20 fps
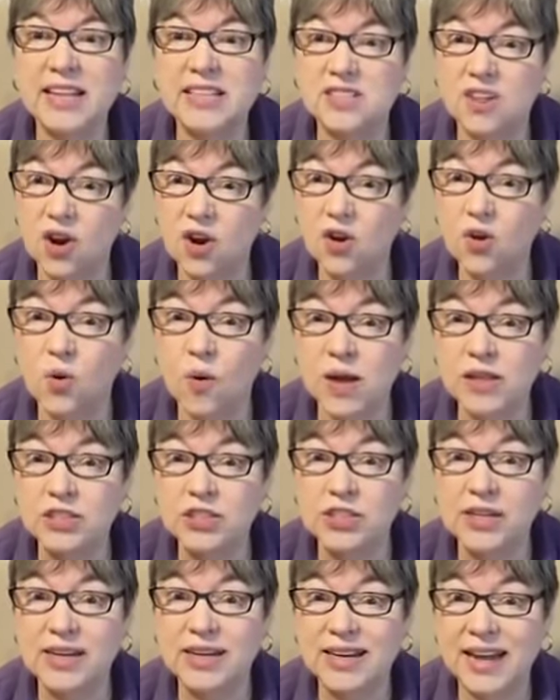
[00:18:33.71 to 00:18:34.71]
It's her
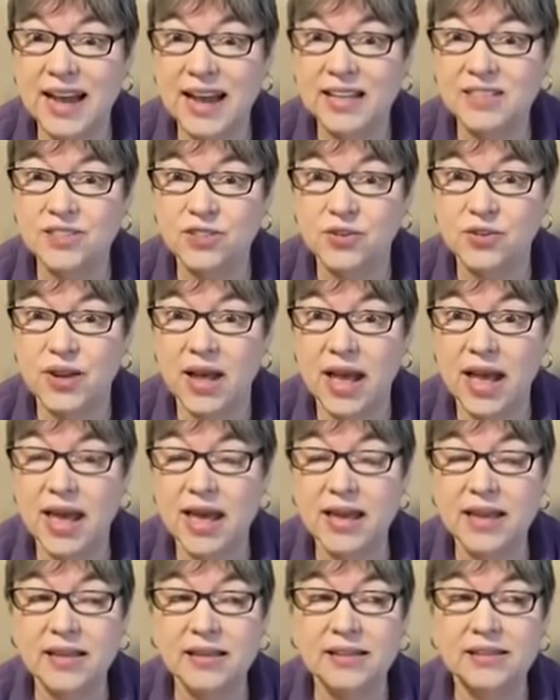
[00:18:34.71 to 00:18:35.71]
question and answer
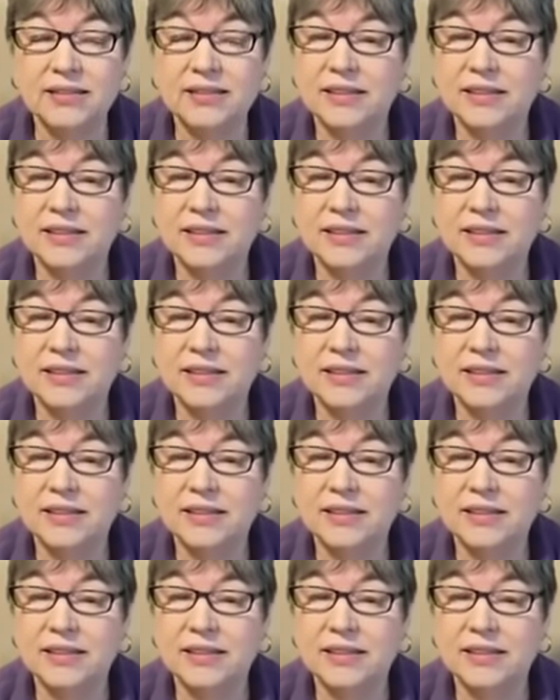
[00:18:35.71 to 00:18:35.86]
day.